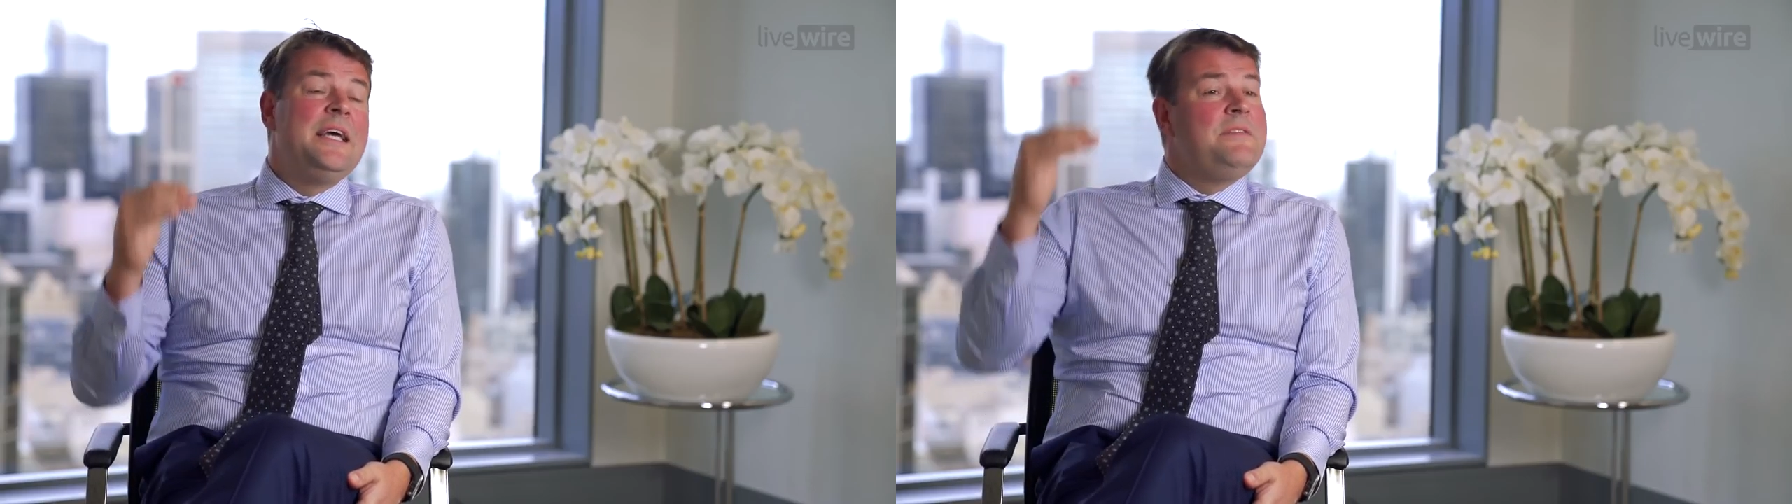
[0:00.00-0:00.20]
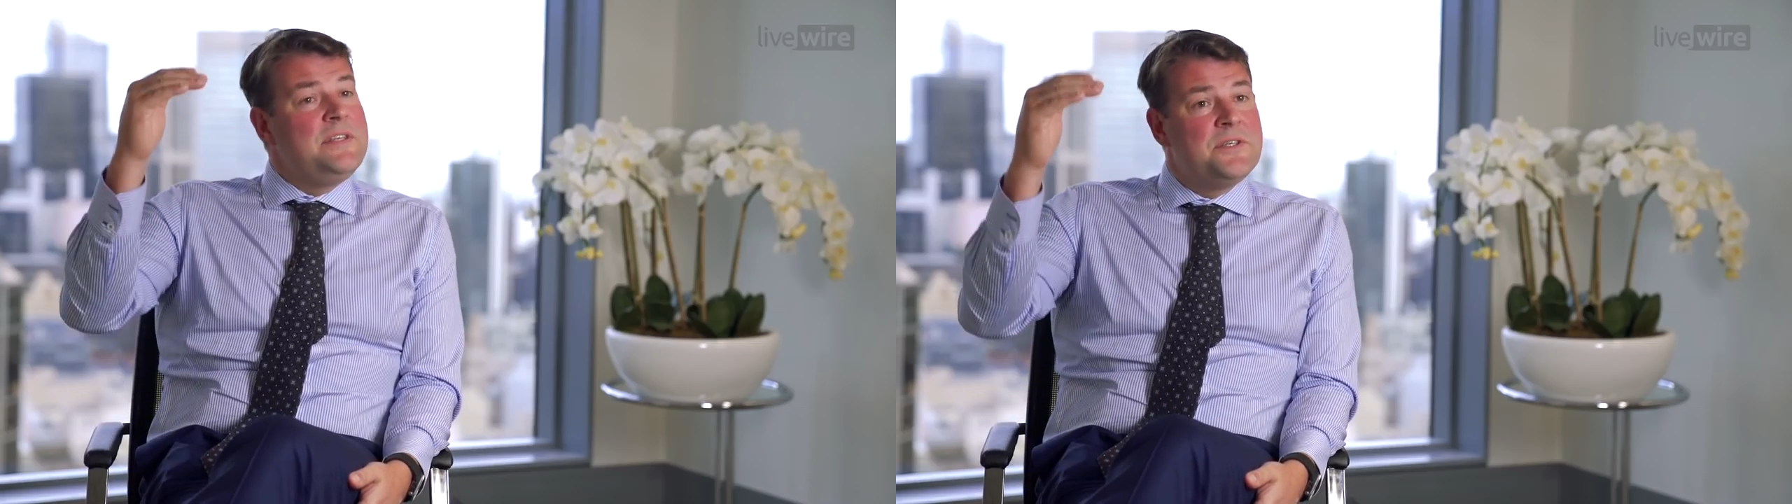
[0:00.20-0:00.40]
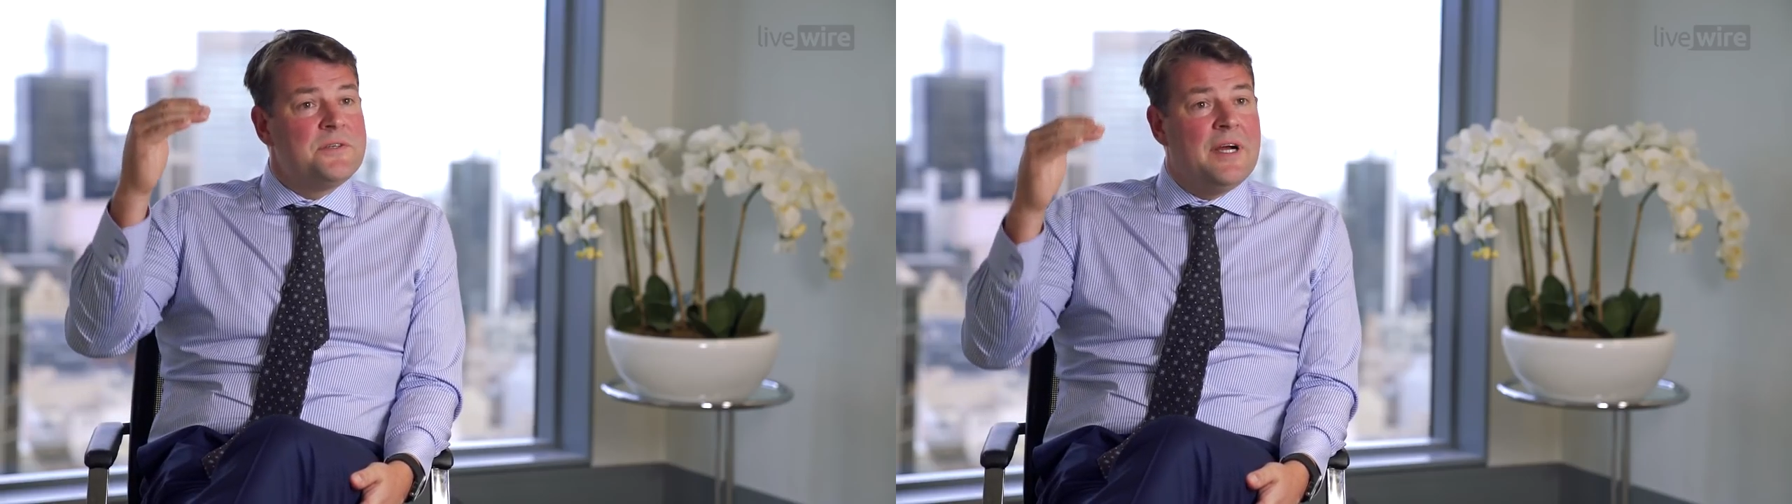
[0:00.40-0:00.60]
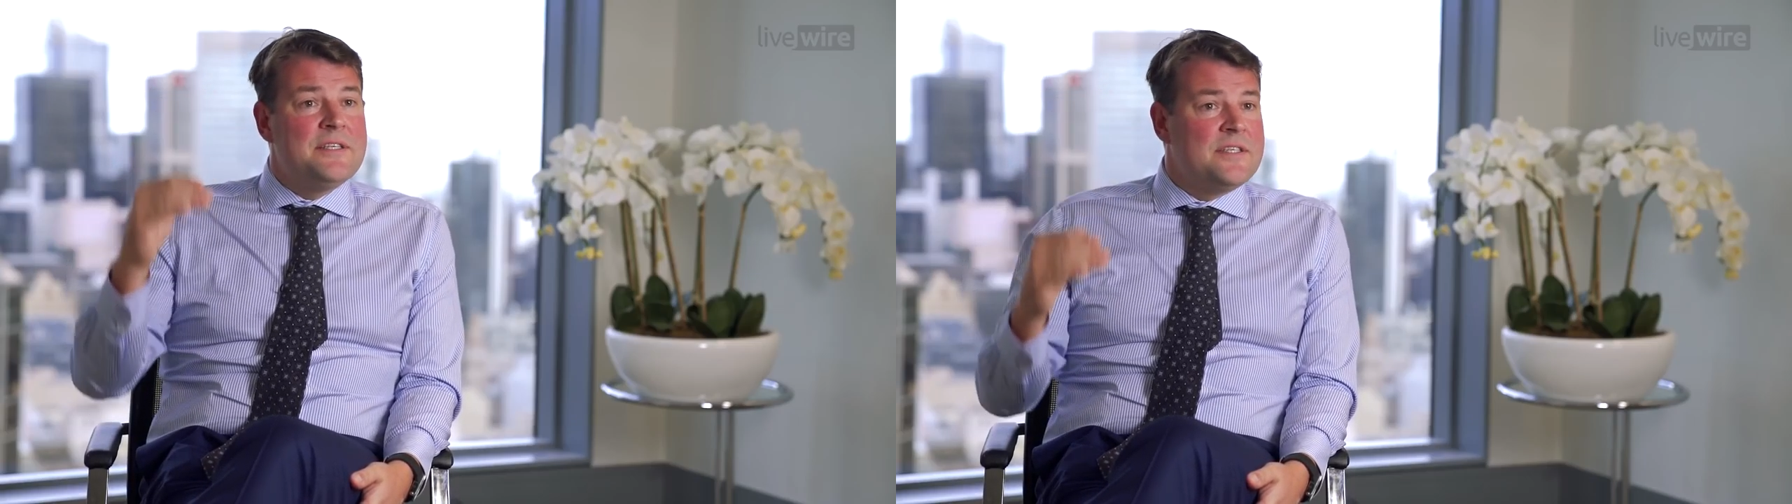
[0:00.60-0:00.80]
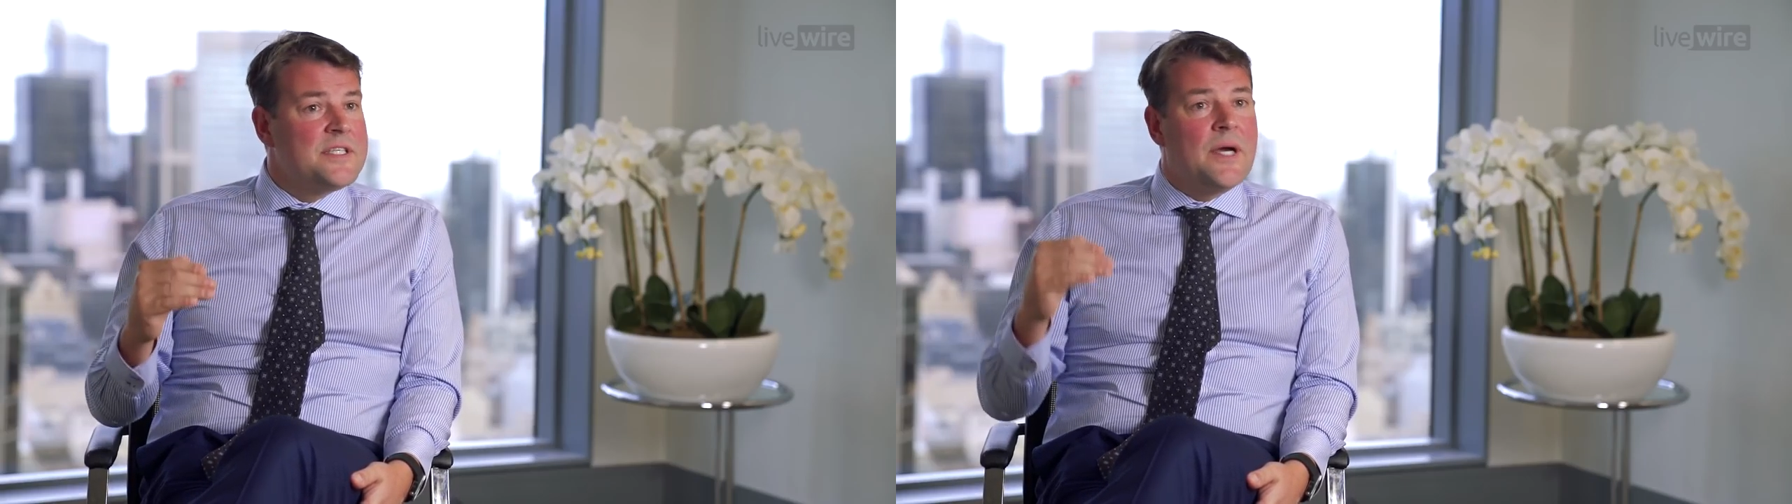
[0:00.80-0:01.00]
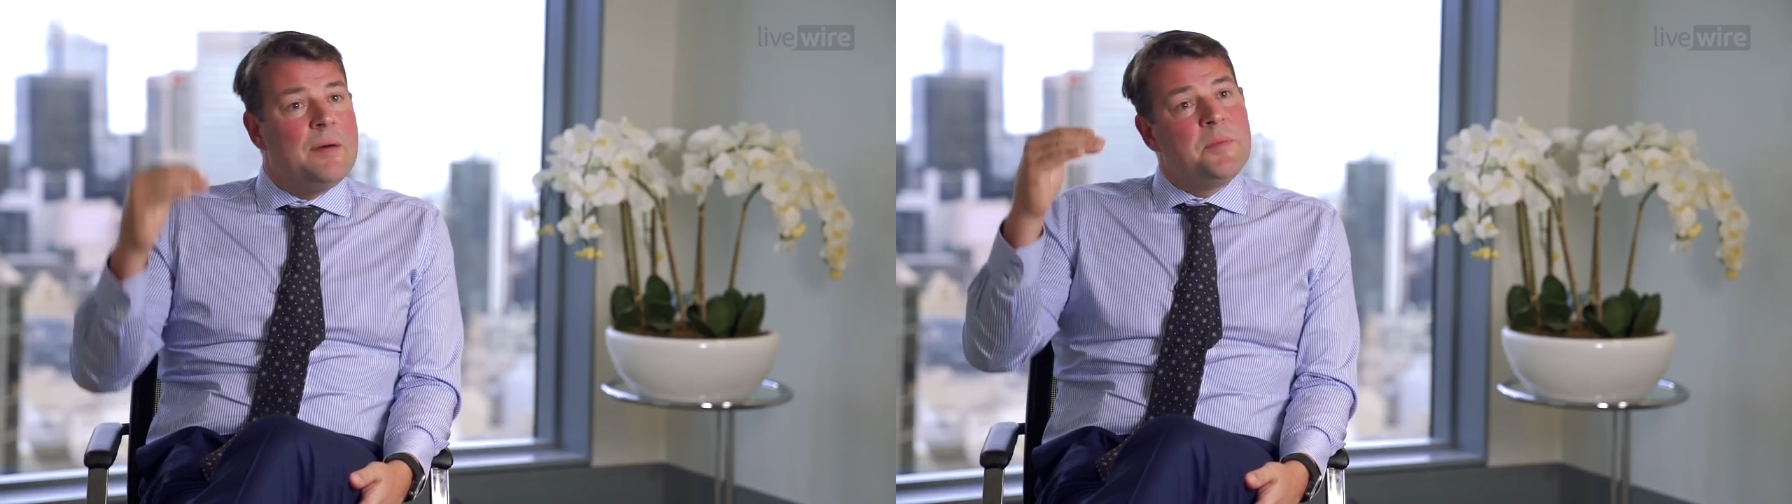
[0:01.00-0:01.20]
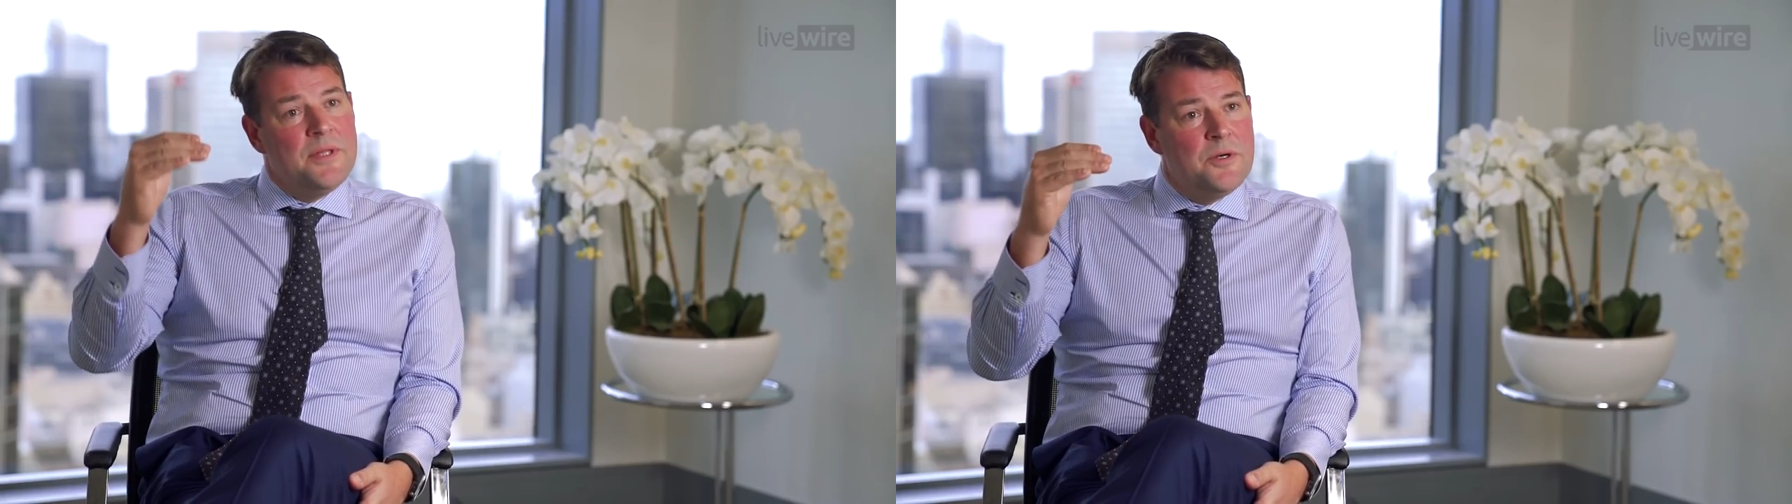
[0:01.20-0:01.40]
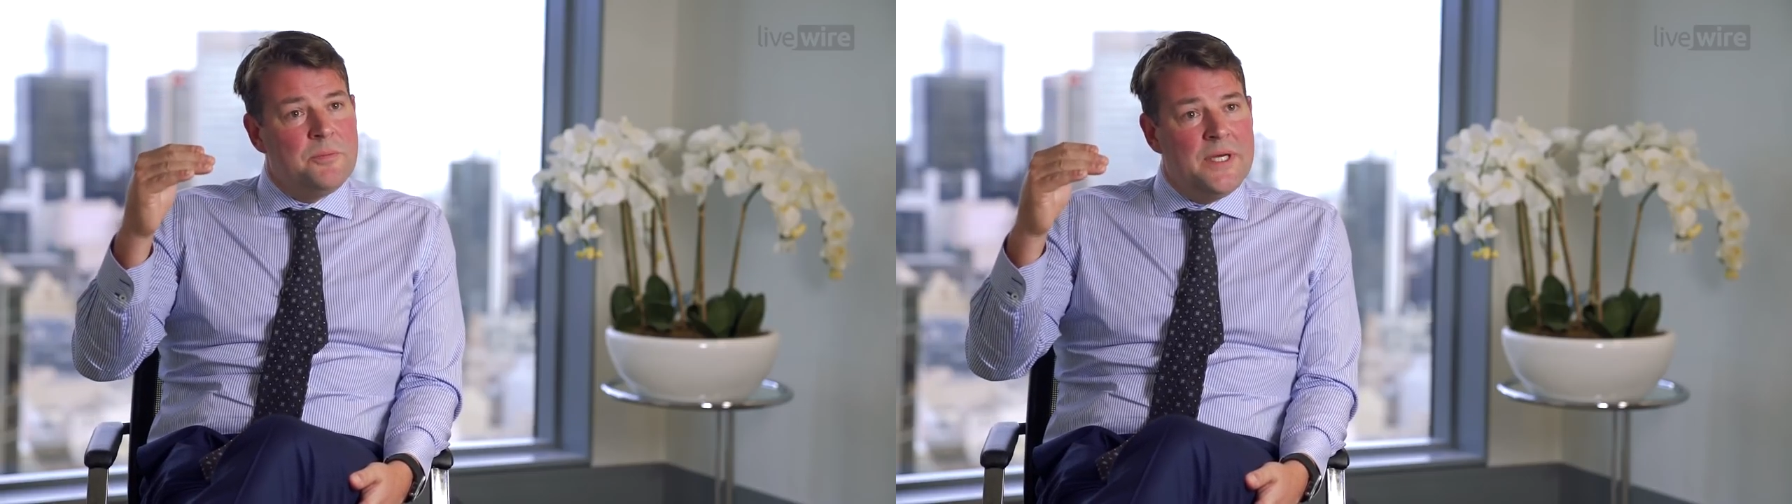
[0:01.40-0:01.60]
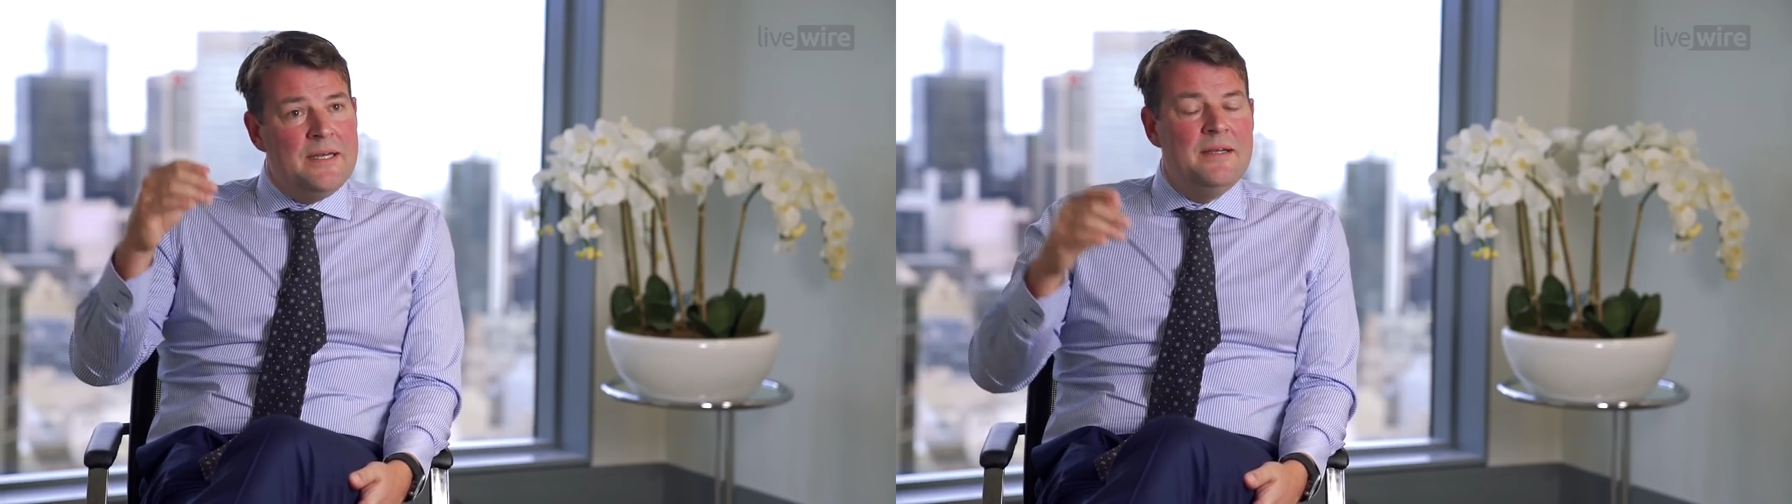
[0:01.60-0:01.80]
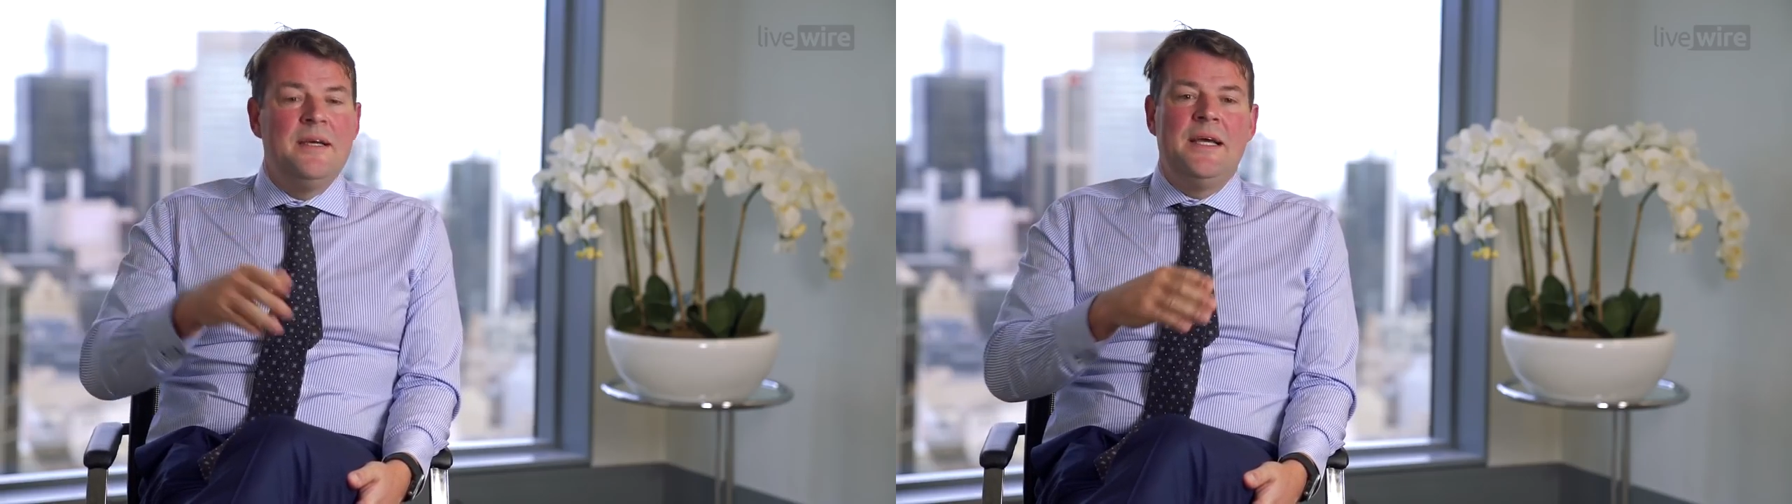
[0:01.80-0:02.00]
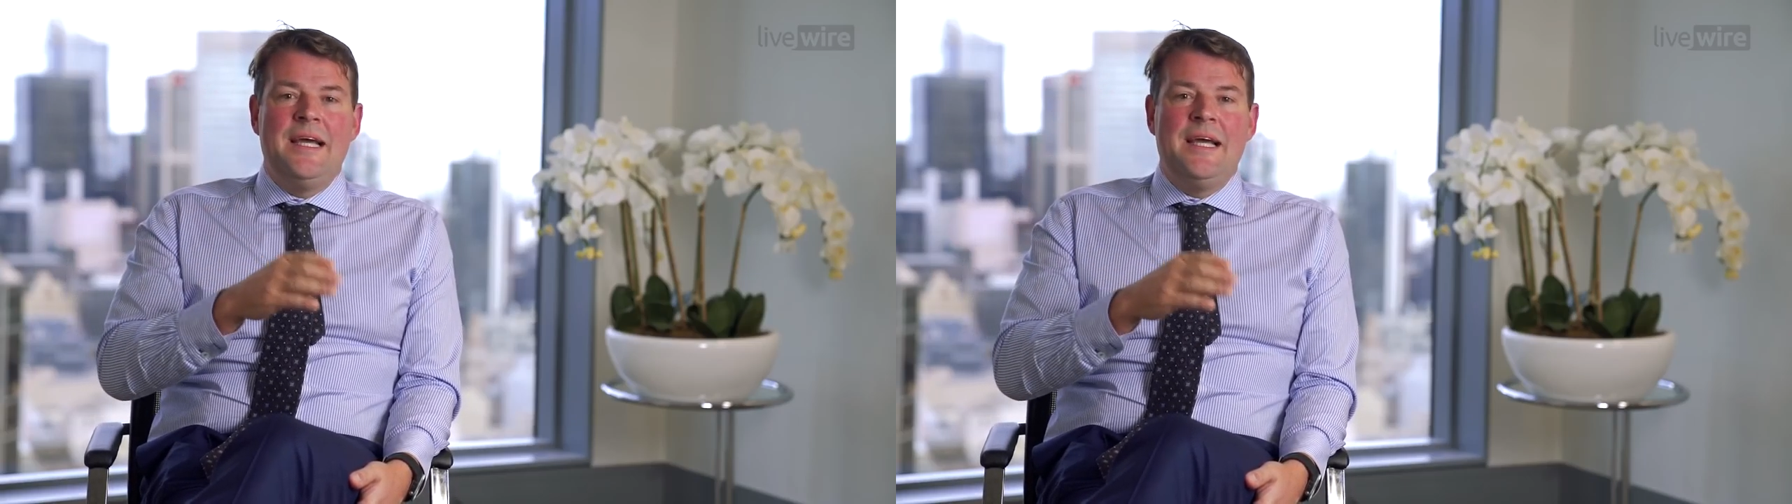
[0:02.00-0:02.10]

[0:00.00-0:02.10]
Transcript: if interest rates just go up a little bit,